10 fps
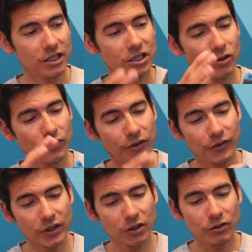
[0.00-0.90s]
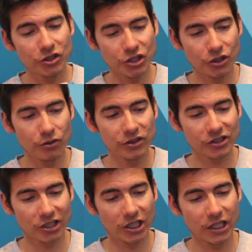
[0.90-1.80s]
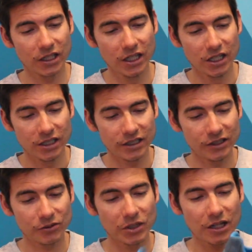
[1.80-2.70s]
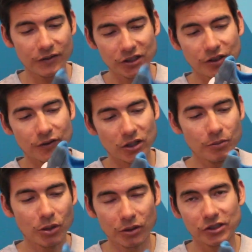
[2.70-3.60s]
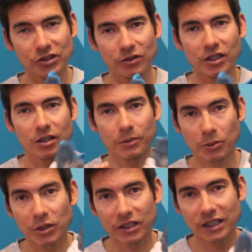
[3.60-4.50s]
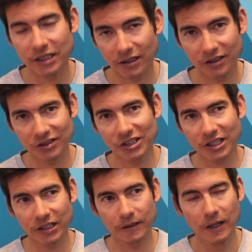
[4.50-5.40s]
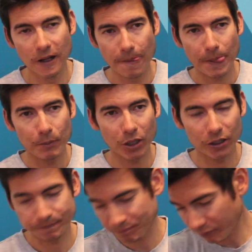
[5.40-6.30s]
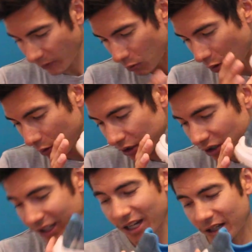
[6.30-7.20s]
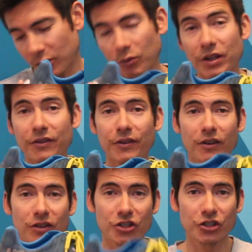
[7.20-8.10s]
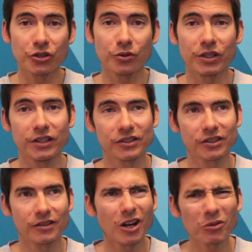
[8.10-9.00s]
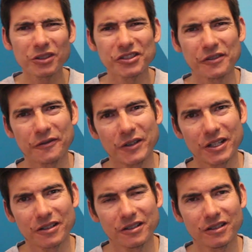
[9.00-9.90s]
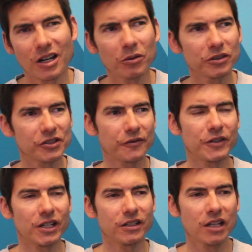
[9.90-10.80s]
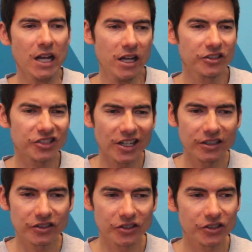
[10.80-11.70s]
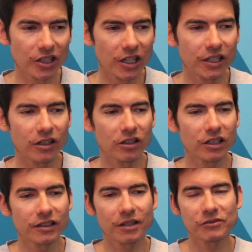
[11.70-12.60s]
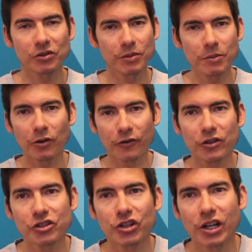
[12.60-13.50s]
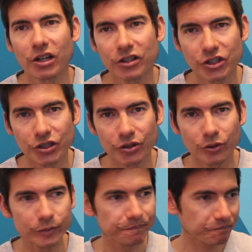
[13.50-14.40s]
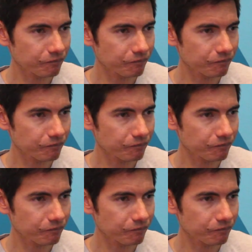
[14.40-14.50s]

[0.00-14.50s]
you know, the thing with shoe design is we have these different components to it. I'm going to break that down in a second. But what we look at with the shoe is how well does it fit? How well does it fit? And science aside, a lot of times when people first try on a shoe,